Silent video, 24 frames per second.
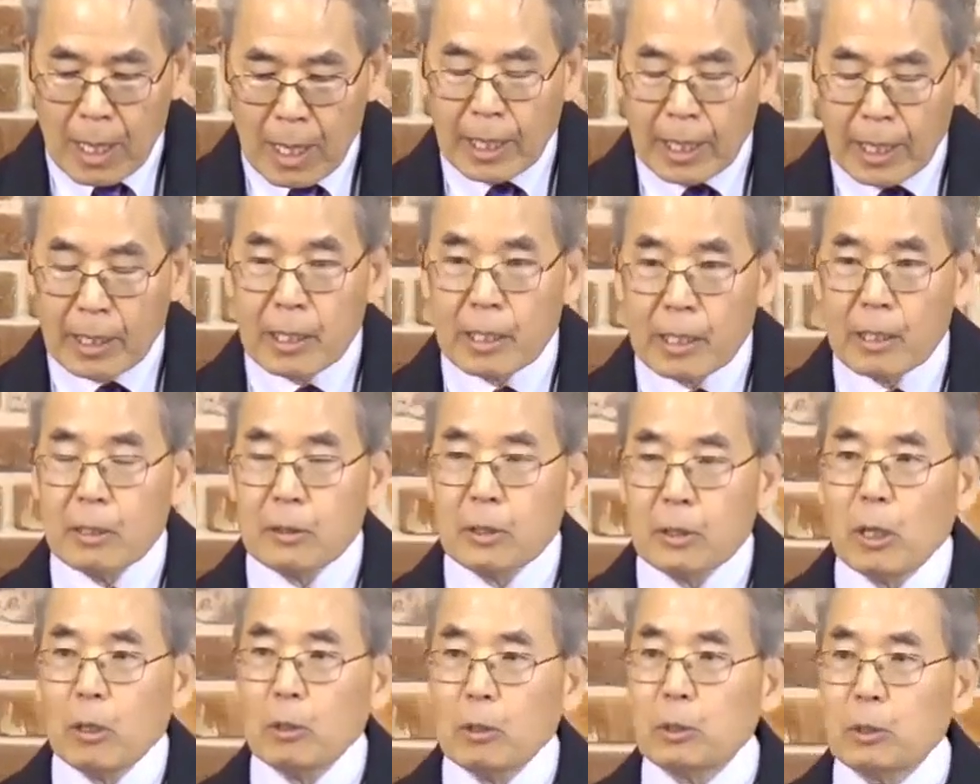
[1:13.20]
And it
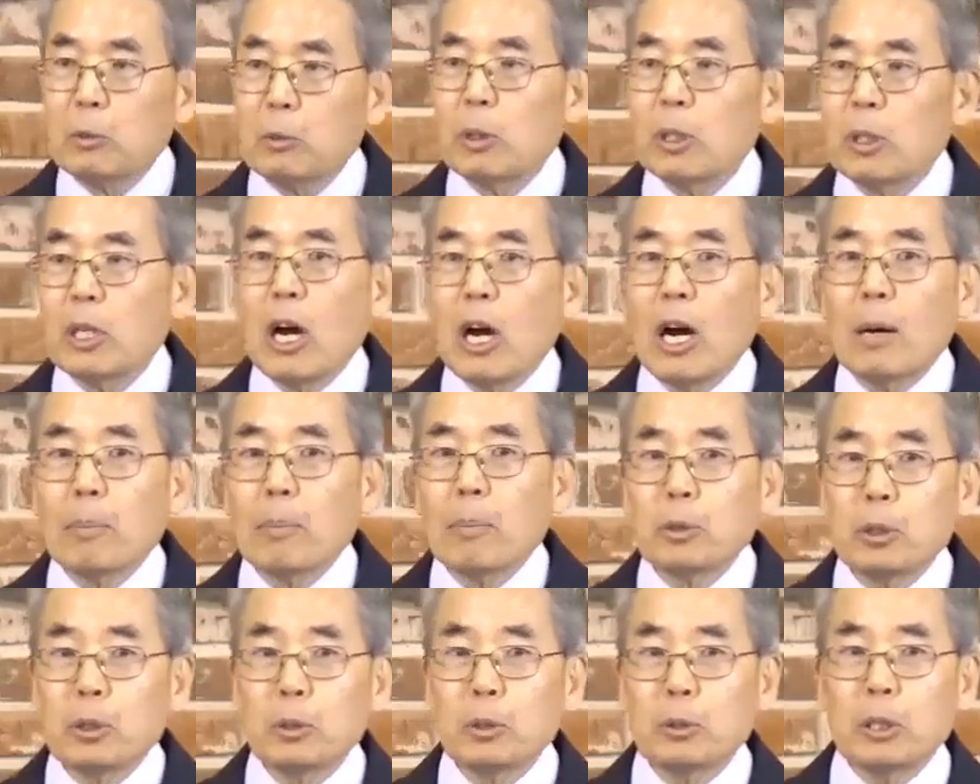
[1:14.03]
is also an
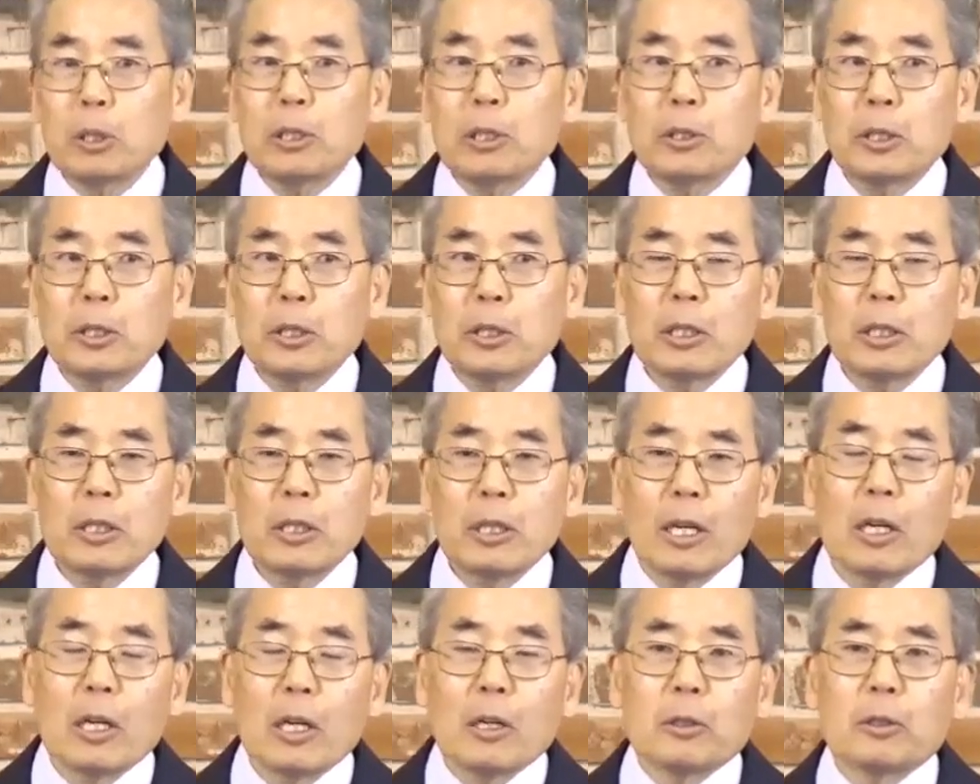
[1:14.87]

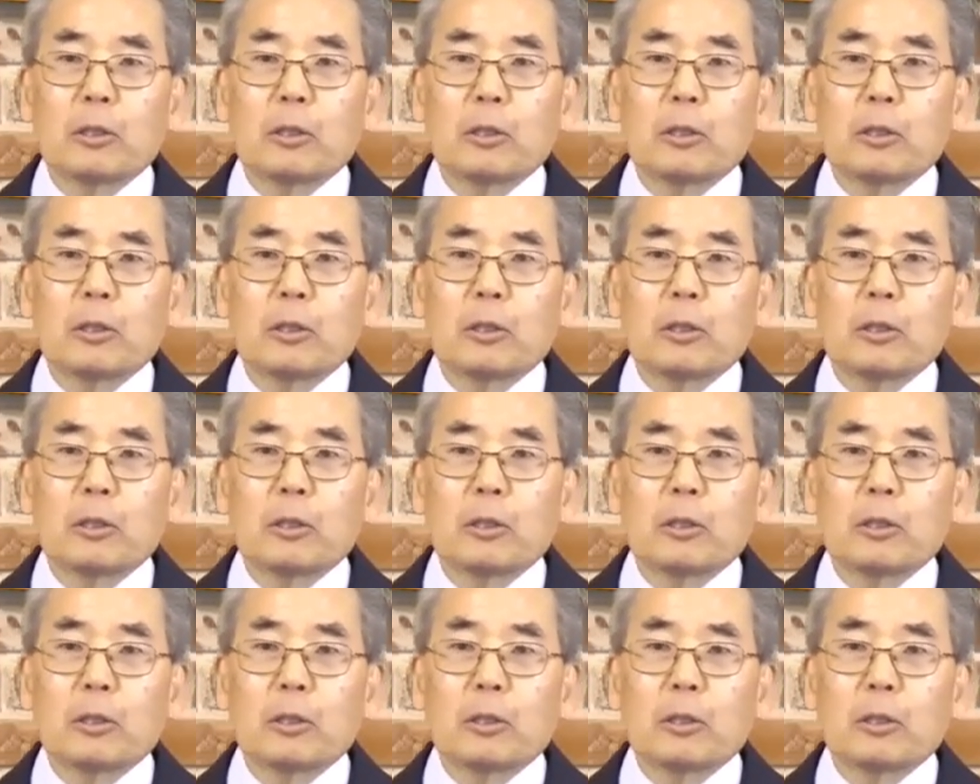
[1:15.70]
opportunity